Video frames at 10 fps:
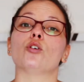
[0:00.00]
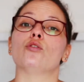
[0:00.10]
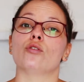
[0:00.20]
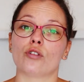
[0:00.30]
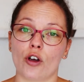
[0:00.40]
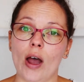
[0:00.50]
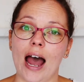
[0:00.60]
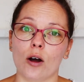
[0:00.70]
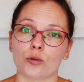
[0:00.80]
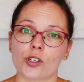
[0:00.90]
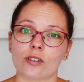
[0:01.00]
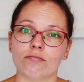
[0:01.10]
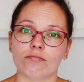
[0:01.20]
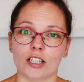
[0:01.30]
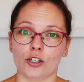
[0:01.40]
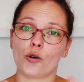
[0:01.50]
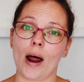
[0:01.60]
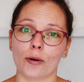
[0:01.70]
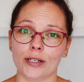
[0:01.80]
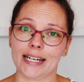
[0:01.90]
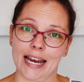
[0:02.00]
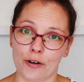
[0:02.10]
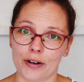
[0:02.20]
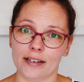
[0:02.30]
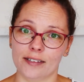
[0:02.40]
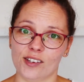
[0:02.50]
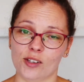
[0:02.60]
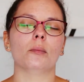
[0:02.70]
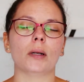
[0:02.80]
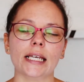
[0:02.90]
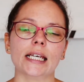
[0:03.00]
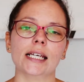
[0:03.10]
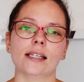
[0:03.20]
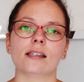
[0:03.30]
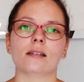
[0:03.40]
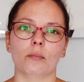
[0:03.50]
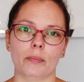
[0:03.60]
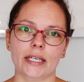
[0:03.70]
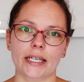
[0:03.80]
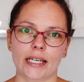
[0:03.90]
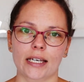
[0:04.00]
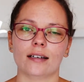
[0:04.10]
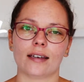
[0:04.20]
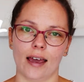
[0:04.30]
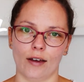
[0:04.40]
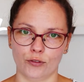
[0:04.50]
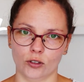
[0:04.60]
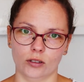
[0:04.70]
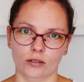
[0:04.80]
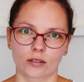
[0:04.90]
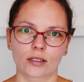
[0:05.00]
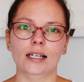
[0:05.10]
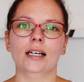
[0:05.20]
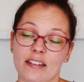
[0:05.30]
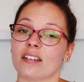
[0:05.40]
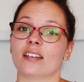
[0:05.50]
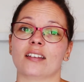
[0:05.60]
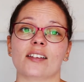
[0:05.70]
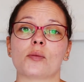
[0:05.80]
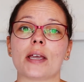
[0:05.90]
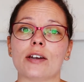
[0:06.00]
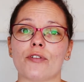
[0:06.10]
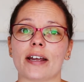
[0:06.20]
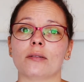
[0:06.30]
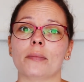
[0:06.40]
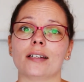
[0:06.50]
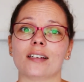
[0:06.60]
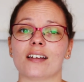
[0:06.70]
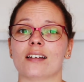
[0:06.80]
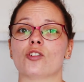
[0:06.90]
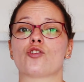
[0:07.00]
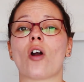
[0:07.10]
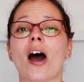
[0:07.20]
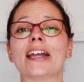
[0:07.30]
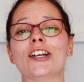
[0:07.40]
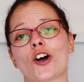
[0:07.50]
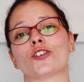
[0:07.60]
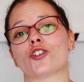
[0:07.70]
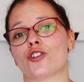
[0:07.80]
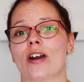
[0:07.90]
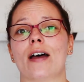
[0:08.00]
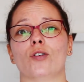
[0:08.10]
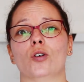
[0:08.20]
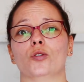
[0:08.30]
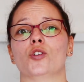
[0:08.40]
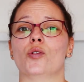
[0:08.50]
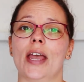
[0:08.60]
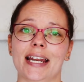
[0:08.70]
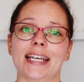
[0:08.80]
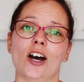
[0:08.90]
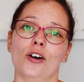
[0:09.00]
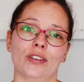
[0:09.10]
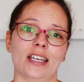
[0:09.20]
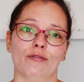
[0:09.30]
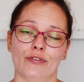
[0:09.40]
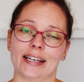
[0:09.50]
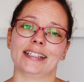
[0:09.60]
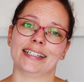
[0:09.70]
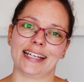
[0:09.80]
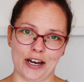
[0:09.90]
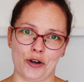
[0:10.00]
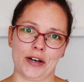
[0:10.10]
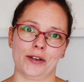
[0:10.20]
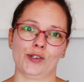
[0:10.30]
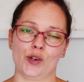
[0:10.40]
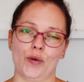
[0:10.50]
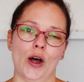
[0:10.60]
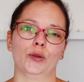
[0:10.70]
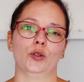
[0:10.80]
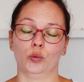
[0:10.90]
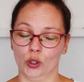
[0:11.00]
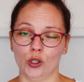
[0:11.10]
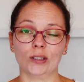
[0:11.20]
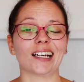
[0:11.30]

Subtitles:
If you do go out in crowded areas, please be careful. Another thing that's been recommended is try not to travel to any of the infected areas around the world.